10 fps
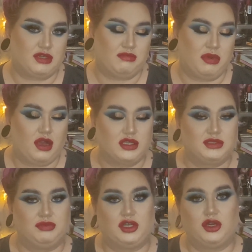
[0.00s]
box and
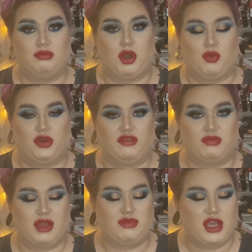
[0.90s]
become one of
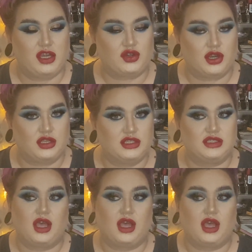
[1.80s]
my patrons,